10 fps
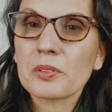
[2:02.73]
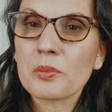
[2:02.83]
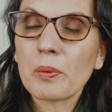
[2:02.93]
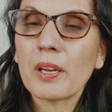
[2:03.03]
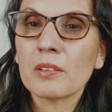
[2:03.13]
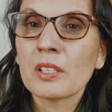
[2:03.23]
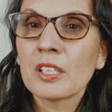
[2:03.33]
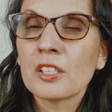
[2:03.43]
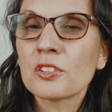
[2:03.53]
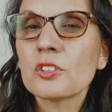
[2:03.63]
as well.
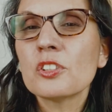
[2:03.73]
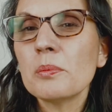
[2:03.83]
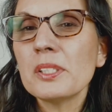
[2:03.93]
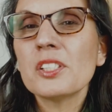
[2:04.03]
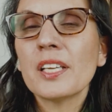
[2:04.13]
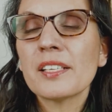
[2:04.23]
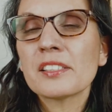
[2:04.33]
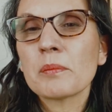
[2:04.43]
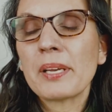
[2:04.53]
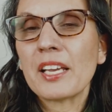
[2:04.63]
So CBG
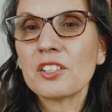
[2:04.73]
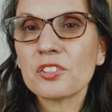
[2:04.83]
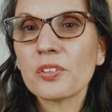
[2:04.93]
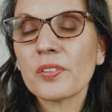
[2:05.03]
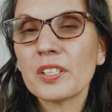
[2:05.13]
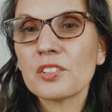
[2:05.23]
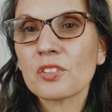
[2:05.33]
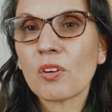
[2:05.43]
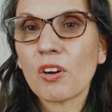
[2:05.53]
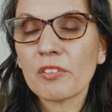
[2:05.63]
has some extra things
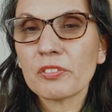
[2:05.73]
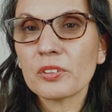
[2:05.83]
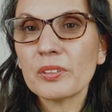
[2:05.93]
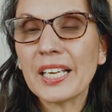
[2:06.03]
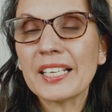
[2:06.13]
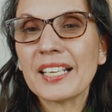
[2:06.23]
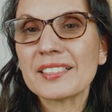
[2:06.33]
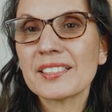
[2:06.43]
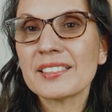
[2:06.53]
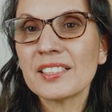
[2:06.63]
to offer and
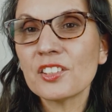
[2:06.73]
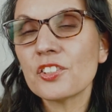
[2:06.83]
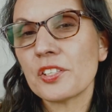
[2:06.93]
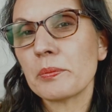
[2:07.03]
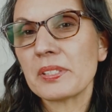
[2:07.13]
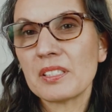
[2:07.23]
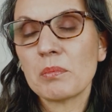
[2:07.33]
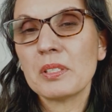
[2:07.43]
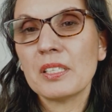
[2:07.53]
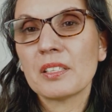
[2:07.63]
has a synergy with
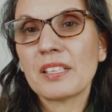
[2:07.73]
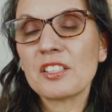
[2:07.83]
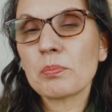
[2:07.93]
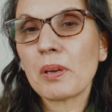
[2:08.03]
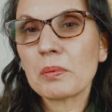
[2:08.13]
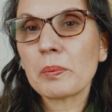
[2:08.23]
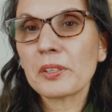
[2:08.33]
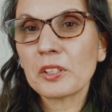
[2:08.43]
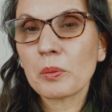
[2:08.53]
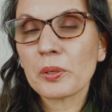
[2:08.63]
CBD, and that's probably
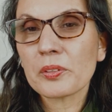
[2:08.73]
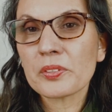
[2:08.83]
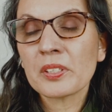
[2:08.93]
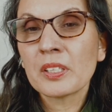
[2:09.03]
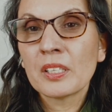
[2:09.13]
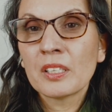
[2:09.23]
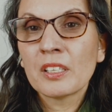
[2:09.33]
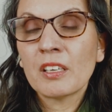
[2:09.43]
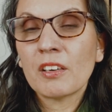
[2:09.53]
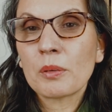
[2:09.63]
why the oils
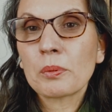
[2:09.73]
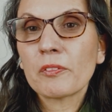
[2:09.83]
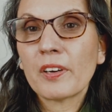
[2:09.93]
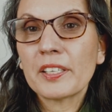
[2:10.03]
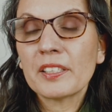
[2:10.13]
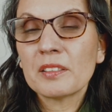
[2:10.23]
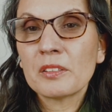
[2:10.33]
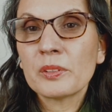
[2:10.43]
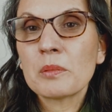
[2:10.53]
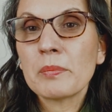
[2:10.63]
are provided
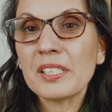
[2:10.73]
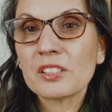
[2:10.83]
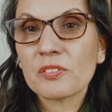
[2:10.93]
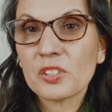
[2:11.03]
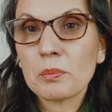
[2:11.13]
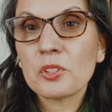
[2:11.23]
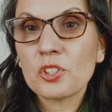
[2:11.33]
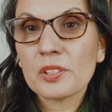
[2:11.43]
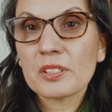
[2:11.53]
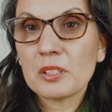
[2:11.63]
with a mix of
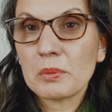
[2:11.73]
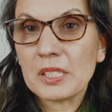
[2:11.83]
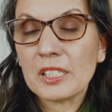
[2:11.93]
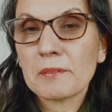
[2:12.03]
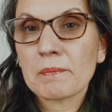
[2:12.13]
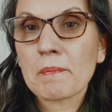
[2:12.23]
CBG and CBD.